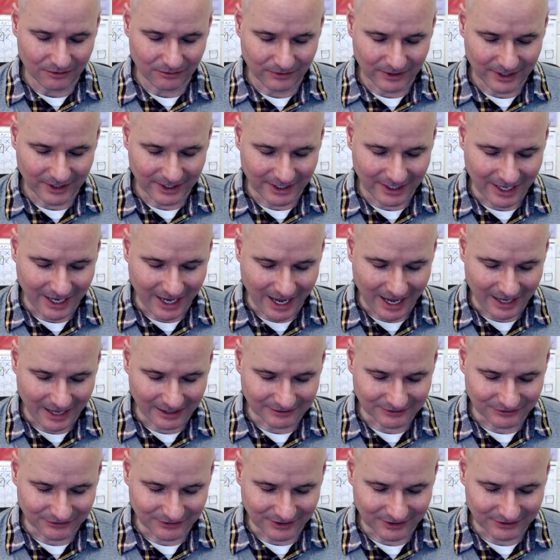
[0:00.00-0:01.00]
we
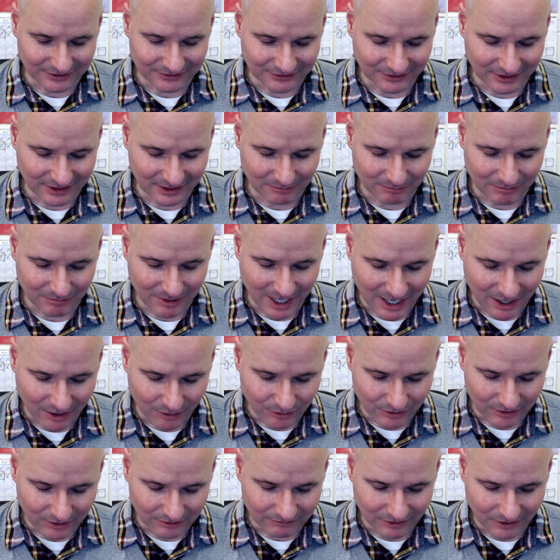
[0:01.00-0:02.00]
ask this in the
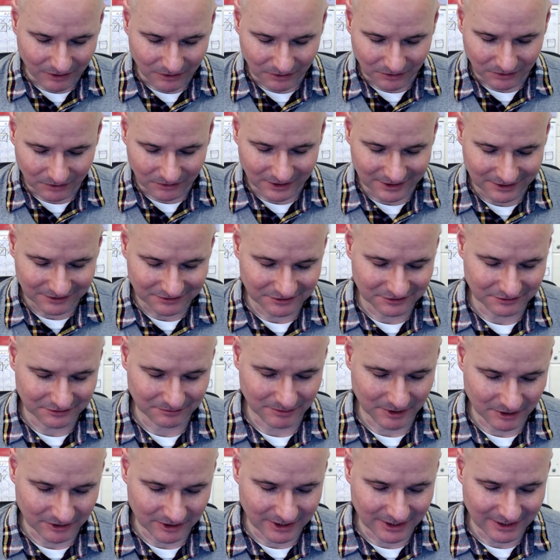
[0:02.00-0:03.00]
power of your Holy
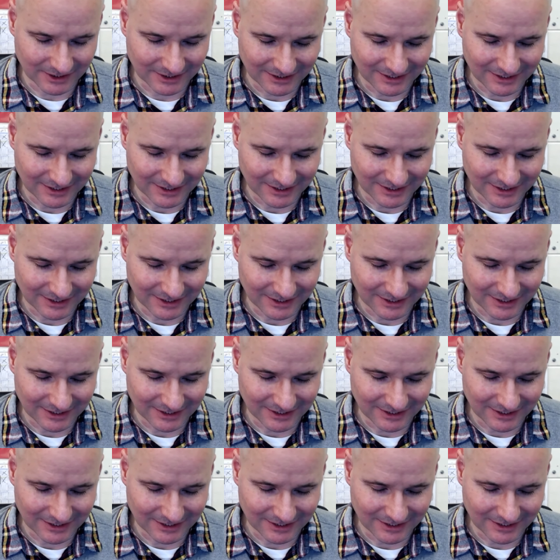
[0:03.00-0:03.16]
Spirit.